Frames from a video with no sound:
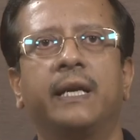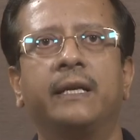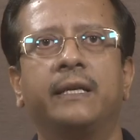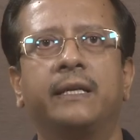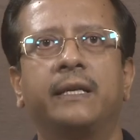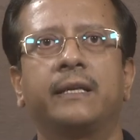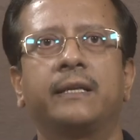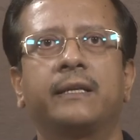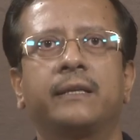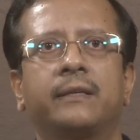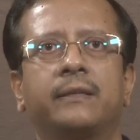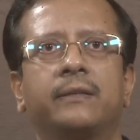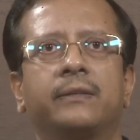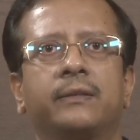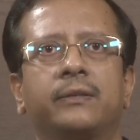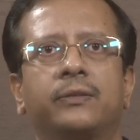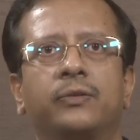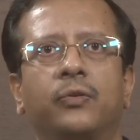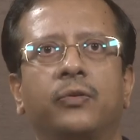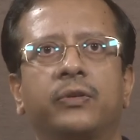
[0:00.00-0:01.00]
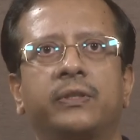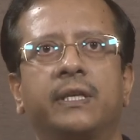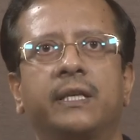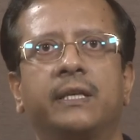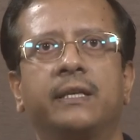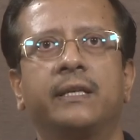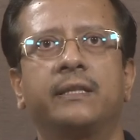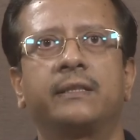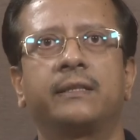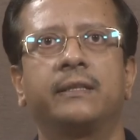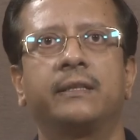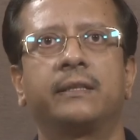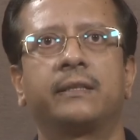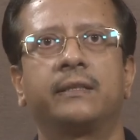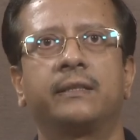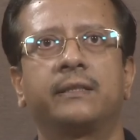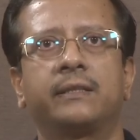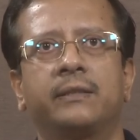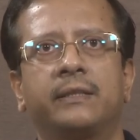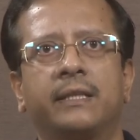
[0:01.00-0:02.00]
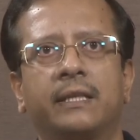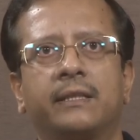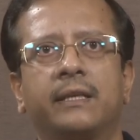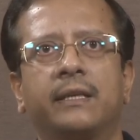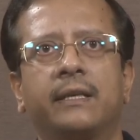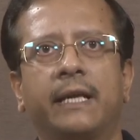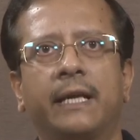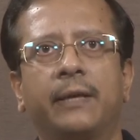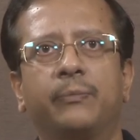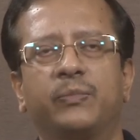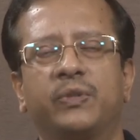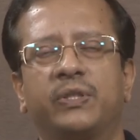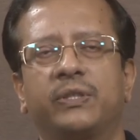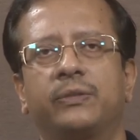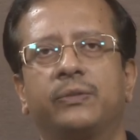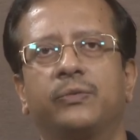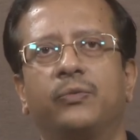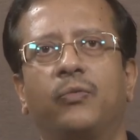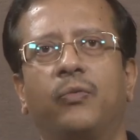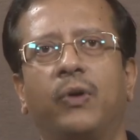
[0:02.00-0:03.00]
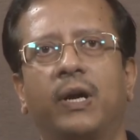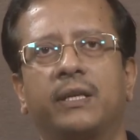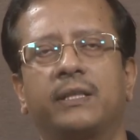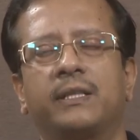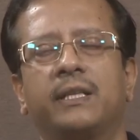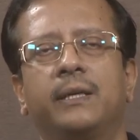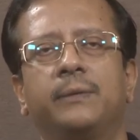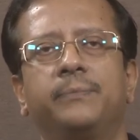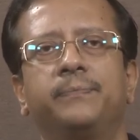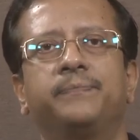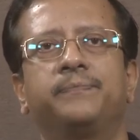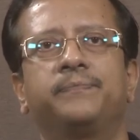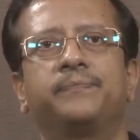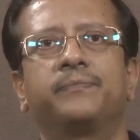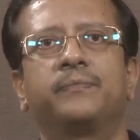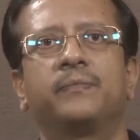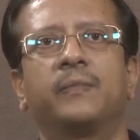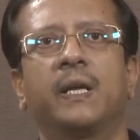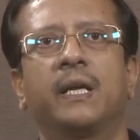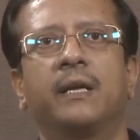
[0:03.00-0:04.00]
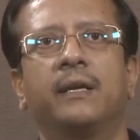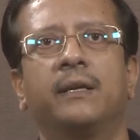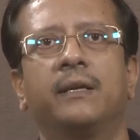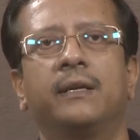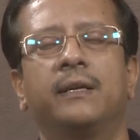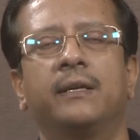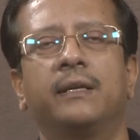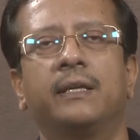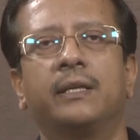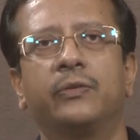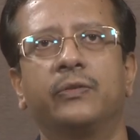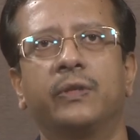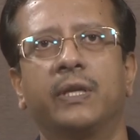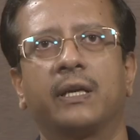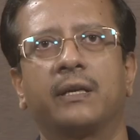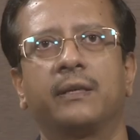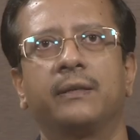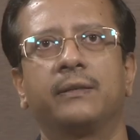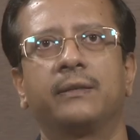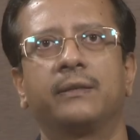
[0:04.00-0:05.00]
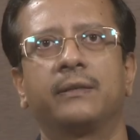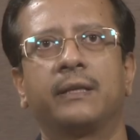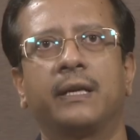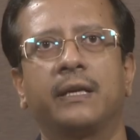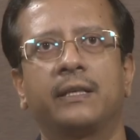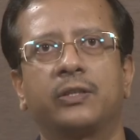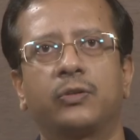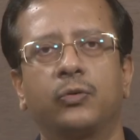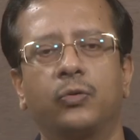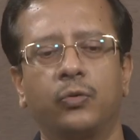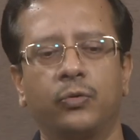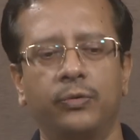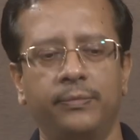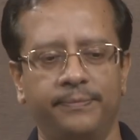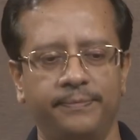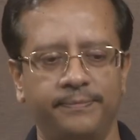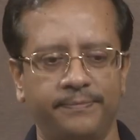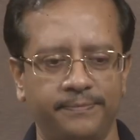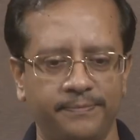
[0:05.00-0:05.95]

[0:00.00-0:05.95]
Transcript: entering source and destination station names, what the user gets to do?